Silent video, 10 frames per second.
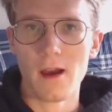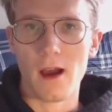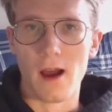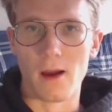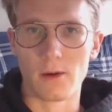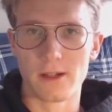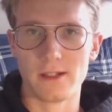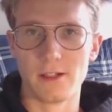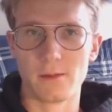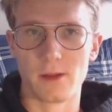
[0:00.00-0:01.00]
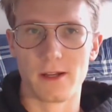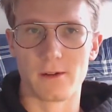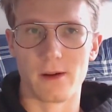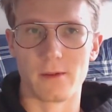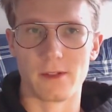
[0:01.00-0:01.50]
I will continue playing
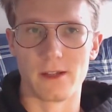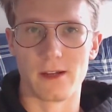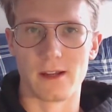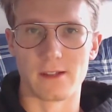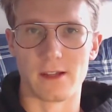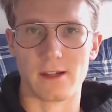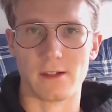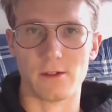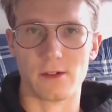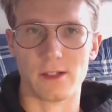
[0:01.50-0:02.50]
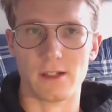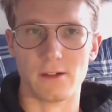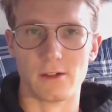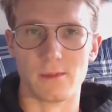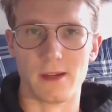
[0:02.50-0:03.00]
around with it as I do
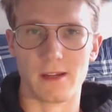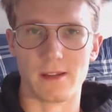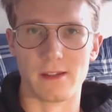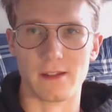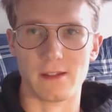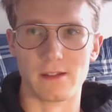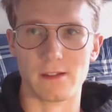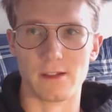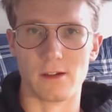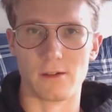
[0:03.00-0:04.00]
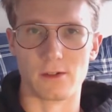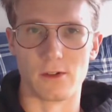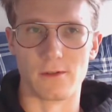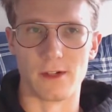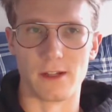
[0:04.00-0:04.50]
continue to make these,
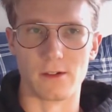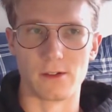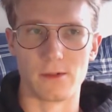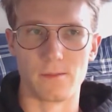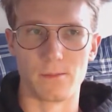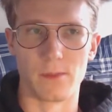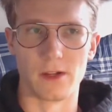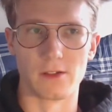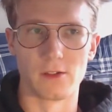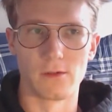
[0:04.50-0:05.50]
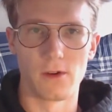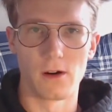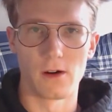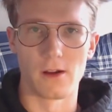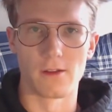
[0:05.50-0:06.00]
sort of videos. But so
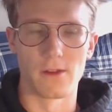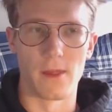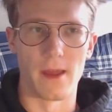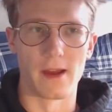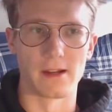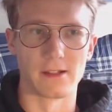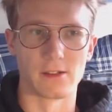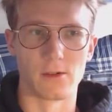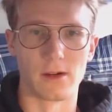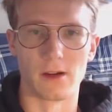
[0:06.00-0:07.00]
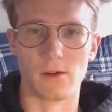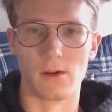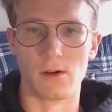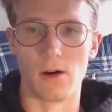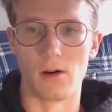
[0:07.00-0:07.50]
far, other than that, it's going
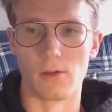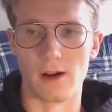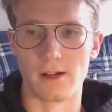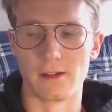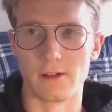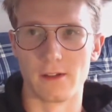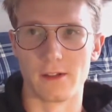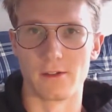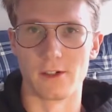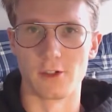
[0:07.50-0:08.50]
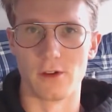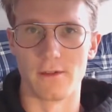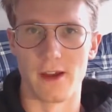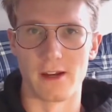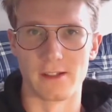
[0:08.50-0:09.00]
all right. The only other issue I've
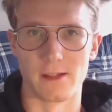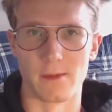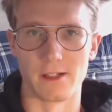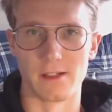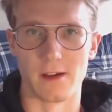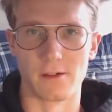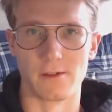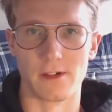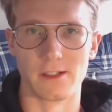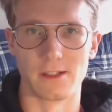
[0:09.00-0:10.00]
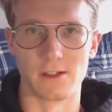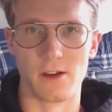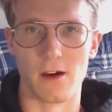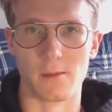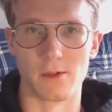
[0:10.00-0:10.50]
had is that my sound device is
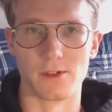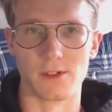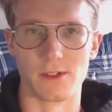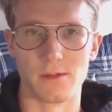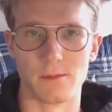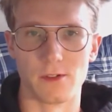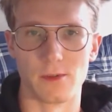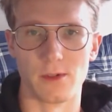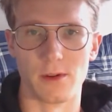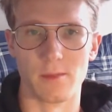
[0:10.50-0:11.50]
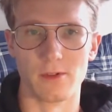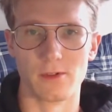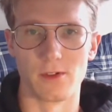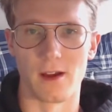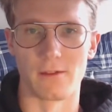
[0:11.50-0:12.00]
non-persistent between reboots,
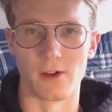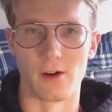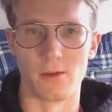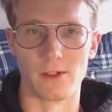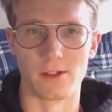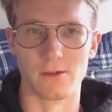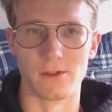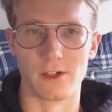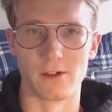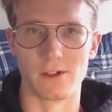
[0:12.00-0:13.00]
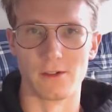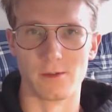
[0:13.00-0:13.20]
so I have to always configure it to use my